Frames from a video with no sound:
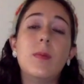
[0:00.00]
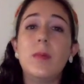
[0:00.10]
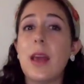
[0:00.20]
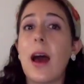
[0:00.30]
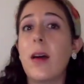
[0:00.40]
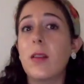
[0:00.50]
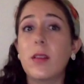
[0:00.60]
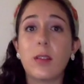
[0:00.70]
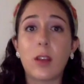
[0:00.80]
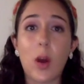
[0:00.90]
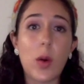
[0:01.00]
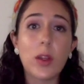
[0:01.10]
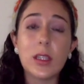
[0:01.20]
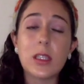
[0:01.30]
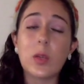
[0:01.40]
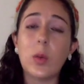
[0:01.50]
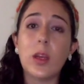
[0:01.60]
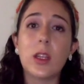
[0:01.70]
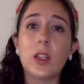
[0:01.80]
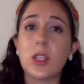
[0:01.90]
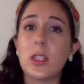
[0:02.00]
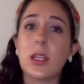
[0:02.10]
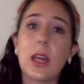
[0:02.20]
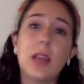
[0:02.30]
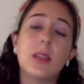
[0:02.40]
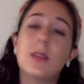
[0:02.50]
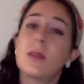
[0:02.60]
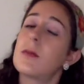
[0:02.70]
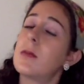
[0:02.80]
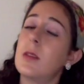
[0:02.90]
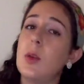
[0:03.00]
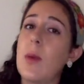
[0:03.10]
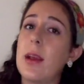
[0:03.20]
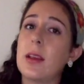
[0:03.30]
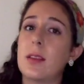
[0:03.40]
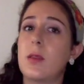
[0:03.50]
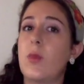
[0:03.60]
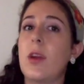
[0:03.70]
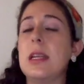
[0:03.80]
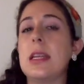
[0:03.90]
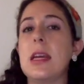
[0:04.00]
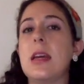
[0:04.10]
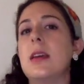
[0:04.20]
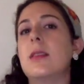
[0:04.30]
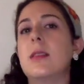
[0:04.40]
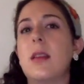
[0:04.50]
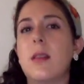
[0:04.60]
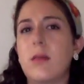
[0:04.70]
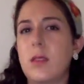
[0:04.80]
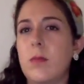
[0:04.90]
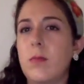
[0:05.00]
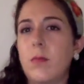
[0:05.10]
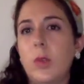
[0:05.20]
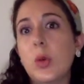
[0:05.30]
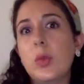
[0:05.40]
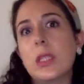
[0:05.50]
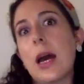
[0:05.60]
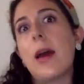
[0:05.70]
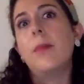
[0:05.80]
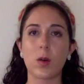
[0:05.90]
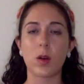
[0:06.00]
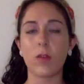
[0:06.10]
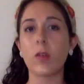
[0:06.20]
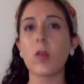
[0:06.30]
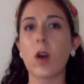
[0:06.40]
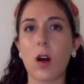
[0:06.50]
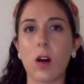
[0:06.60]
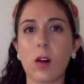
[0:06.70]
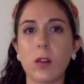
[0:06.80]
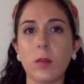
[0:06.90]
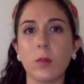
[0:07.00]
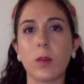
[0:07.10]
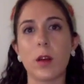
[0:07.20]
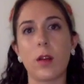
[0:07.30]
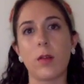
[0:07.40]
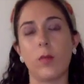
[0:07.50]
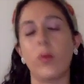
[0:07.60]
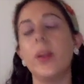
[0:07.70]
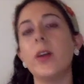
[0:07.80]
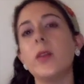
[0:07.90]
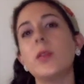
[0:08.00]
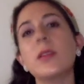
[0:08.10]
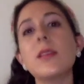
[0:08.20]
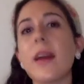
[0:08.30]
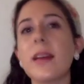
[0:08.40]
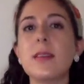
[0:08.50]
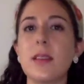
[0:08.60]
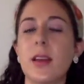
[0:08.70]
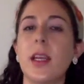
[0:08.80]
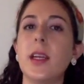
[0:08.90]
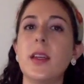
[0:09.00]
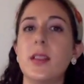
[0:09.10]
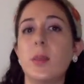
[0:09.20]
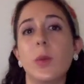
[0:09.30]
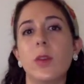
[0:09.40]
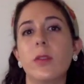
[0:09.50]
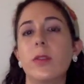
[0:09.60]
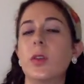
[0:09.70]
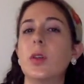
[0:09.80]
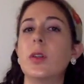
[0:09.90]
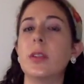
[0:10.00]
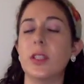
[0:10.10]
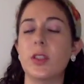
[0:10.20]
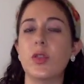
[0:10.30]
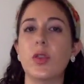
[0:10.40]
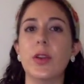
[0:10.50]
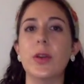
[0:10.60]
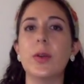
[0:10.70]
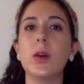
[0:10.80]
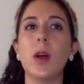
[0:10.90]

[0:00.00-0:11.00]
yeah, go at least a week just in case you might get some rainy days and lose time. So overall, Rio is a nice city. It's beautiful, it's true,